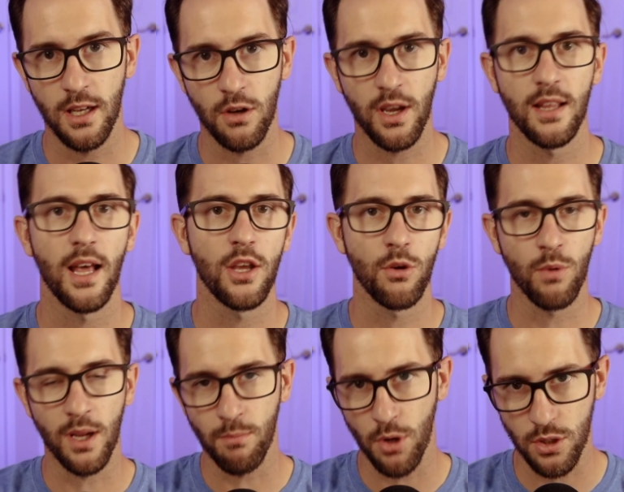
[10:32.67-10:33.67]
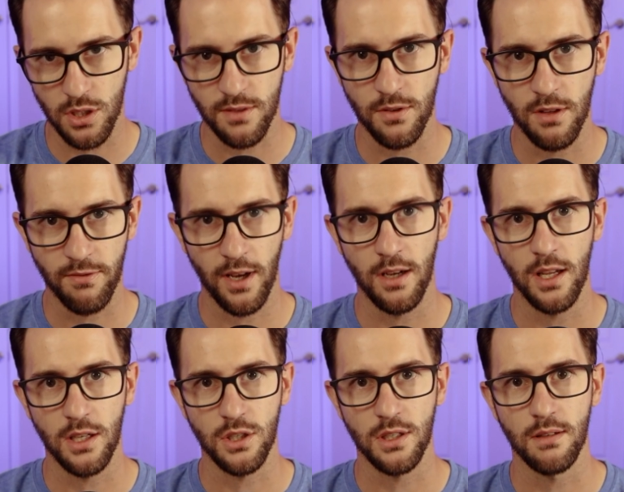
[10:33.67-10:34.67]
Okay, now you reimburse us for the
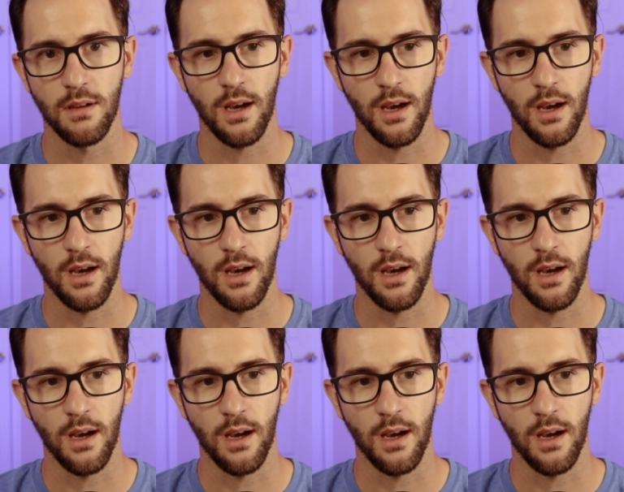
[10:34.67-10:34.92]
foundation.